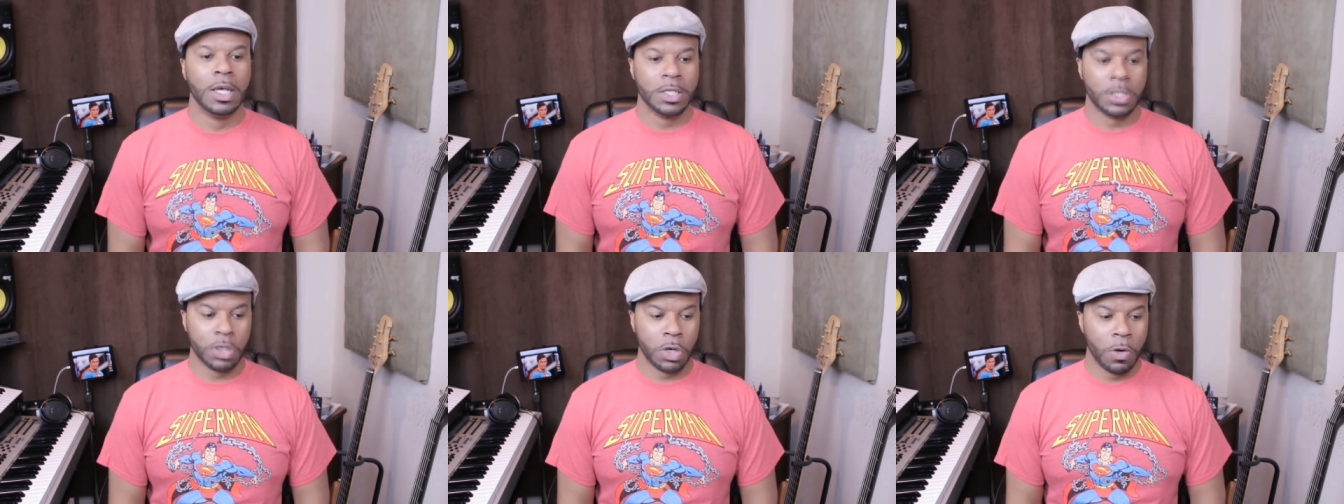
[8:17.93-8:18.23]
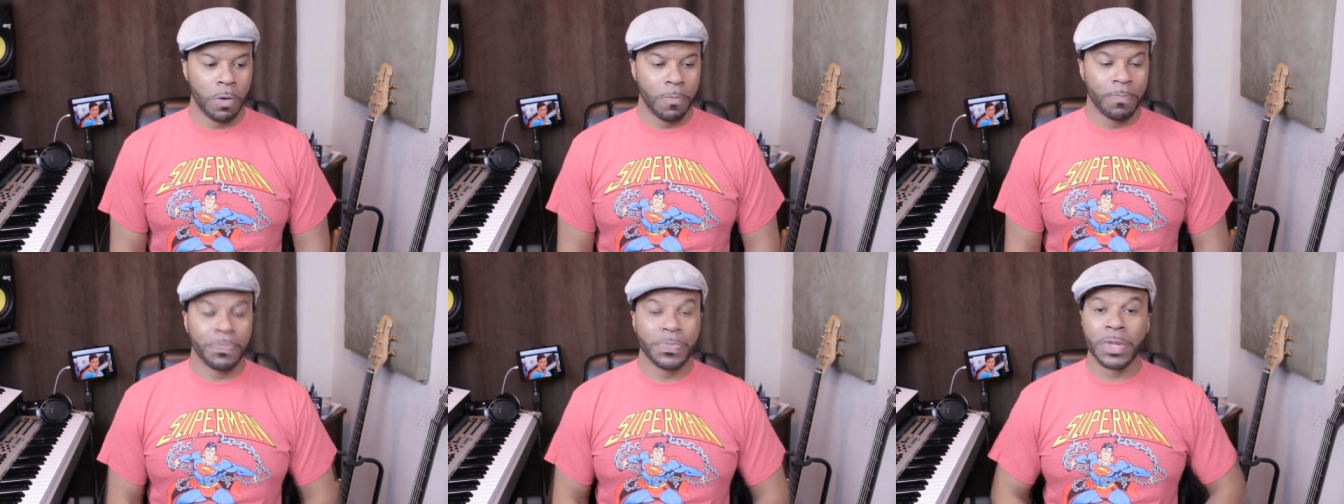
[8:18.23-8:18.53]

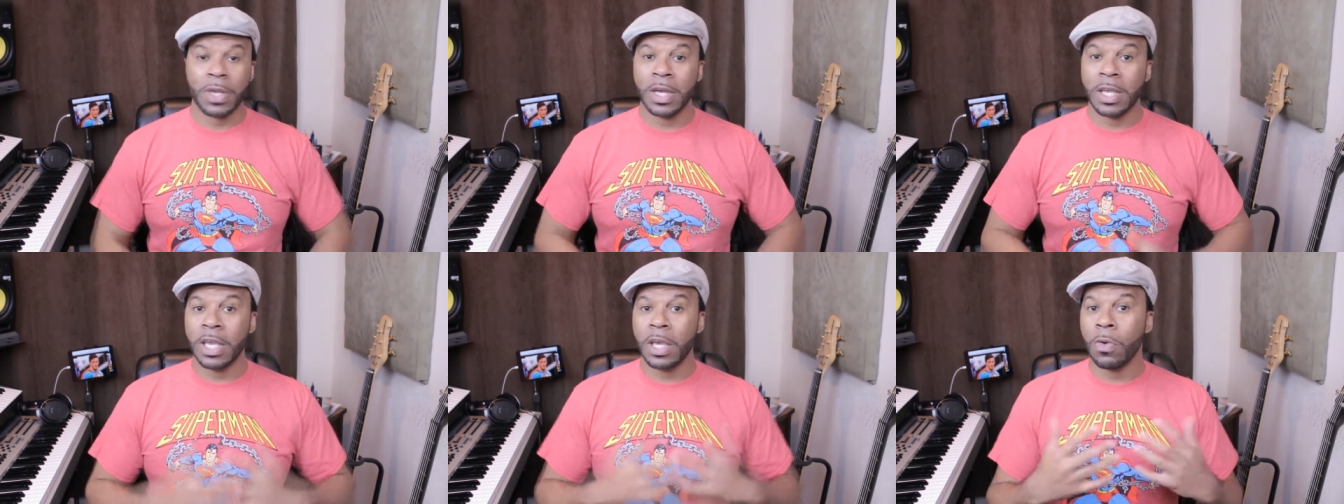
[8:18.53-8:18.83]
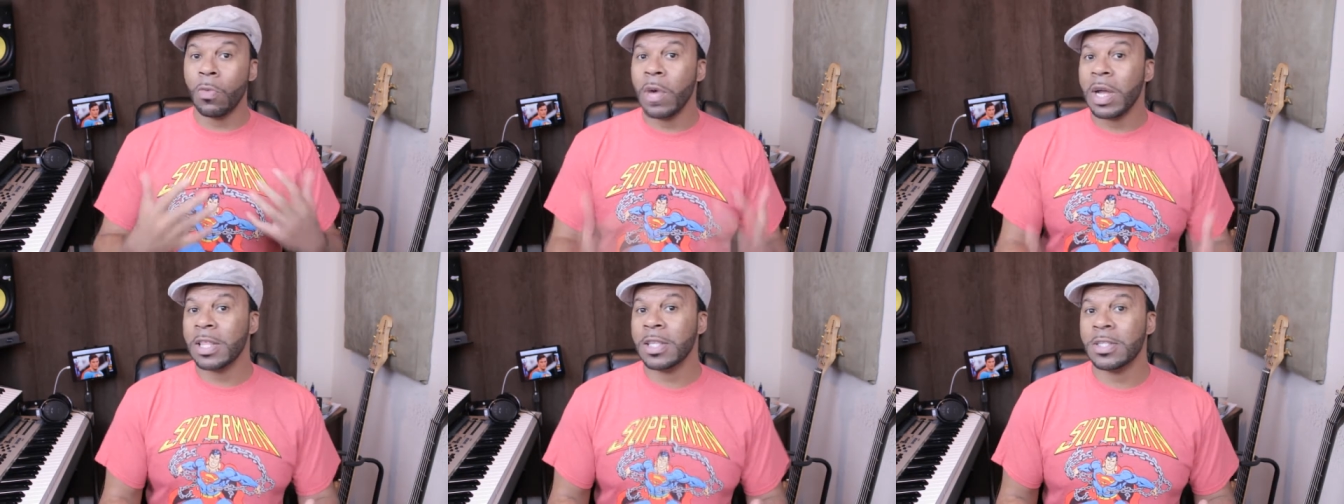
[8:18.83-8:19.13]
So
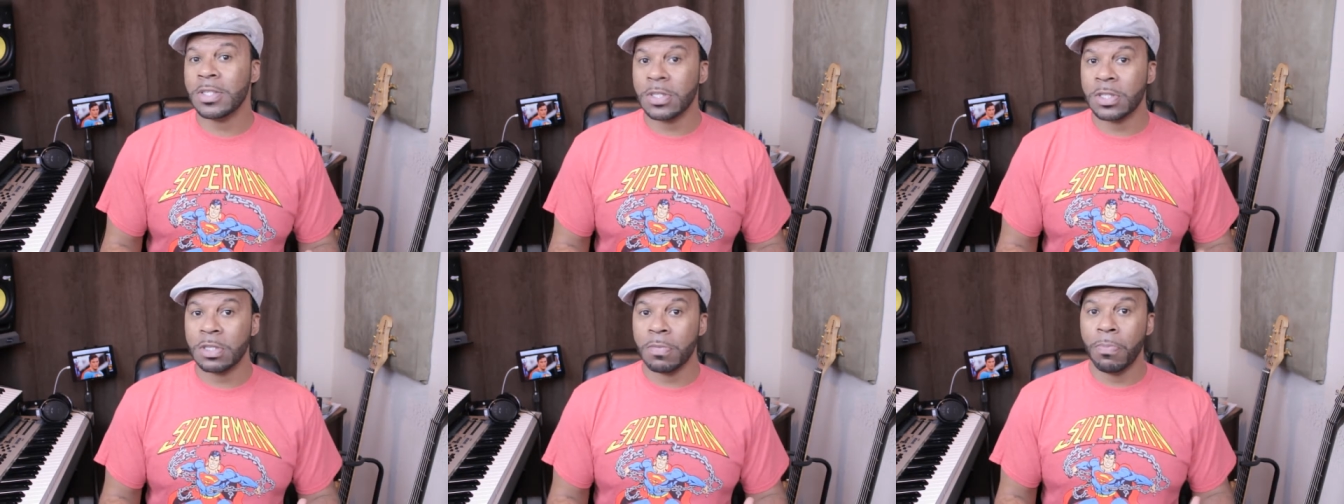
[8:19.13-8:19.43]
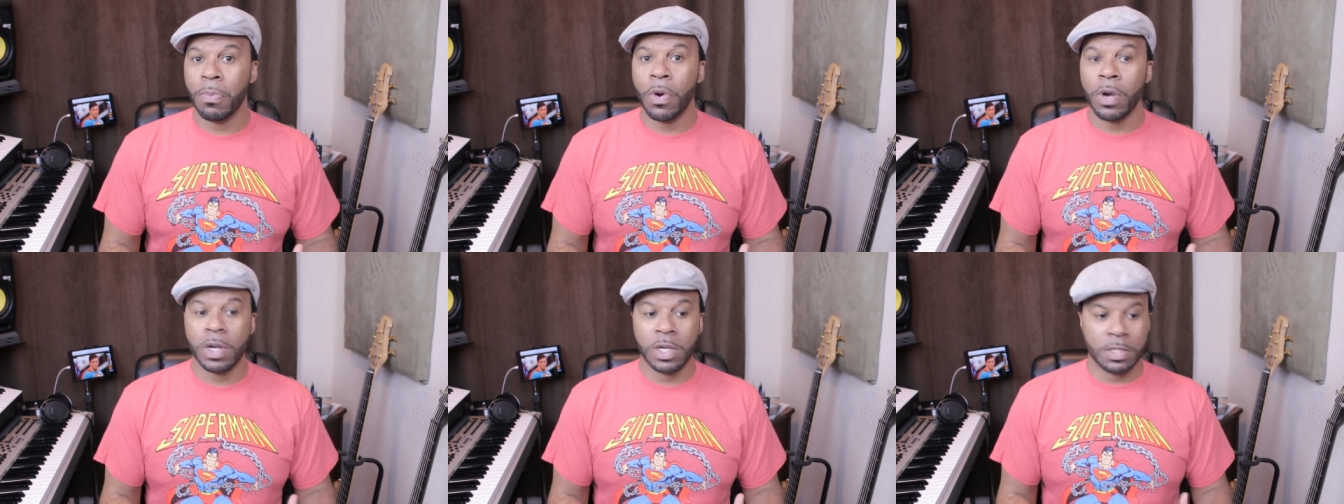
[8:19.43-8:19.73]
again, why this is
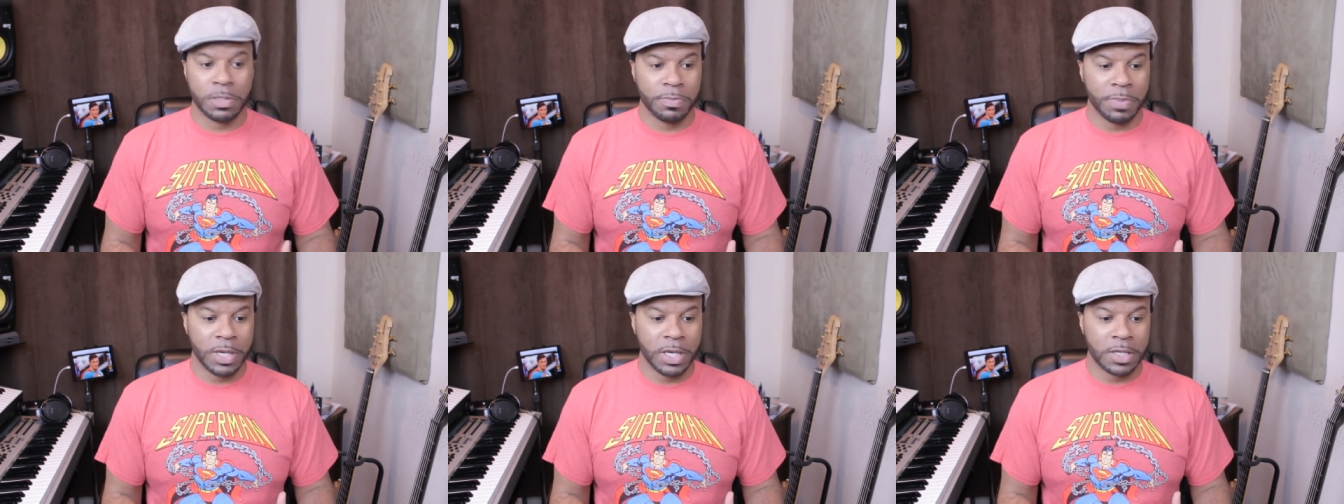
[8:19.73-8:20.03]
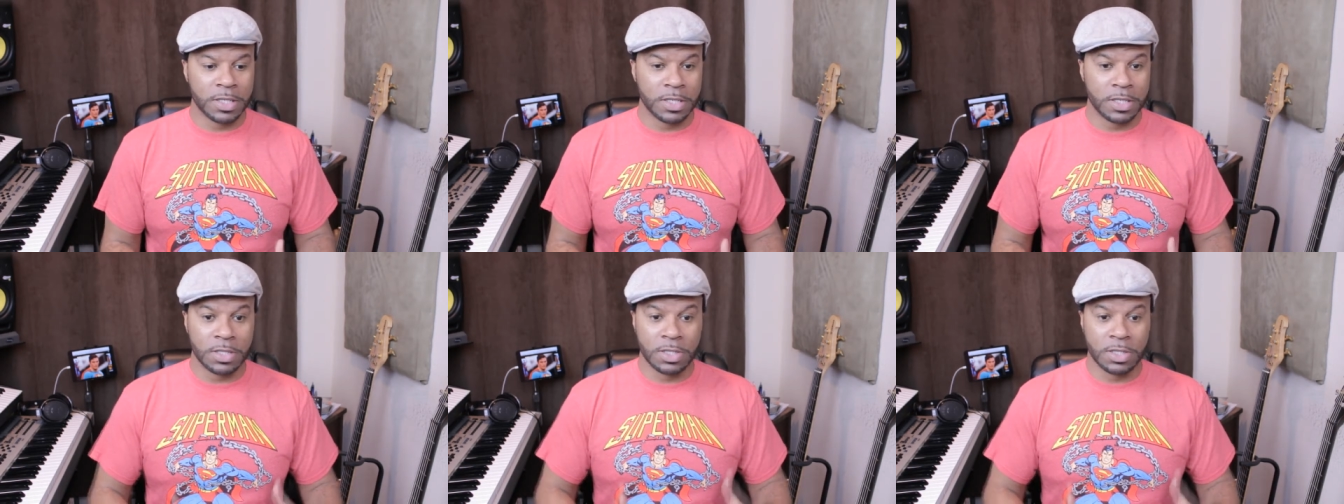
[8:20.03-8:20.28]
important is because